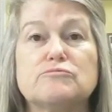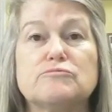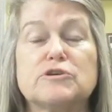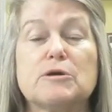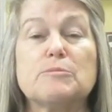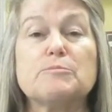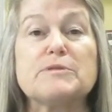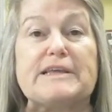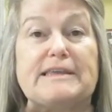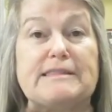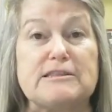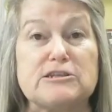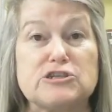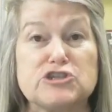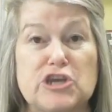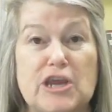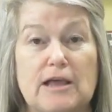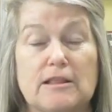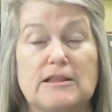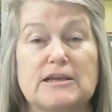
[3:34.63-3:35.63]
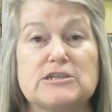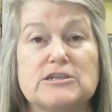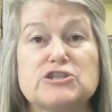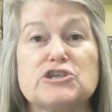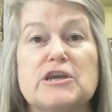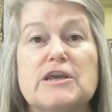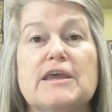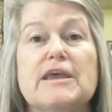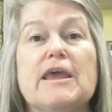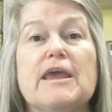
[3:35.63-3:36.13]
complete the
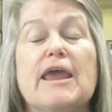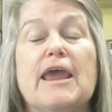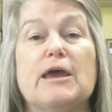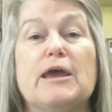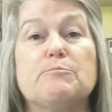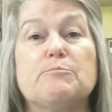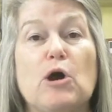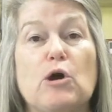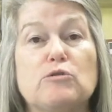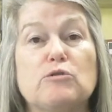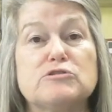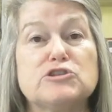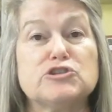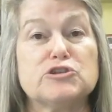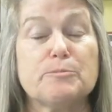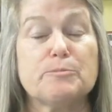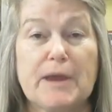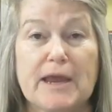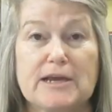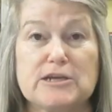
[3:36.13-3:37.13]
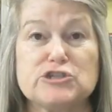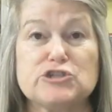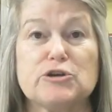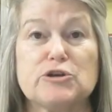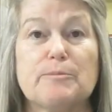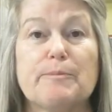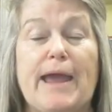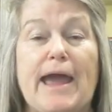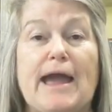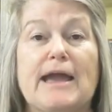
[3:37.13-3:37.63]
challenge and post your
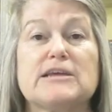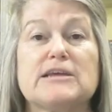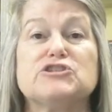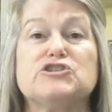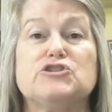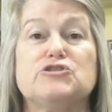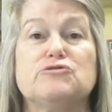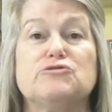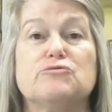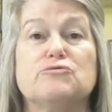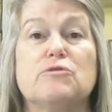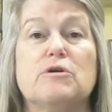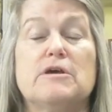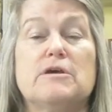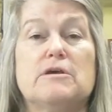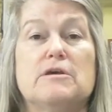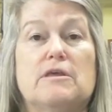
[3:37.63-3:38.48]
picture back to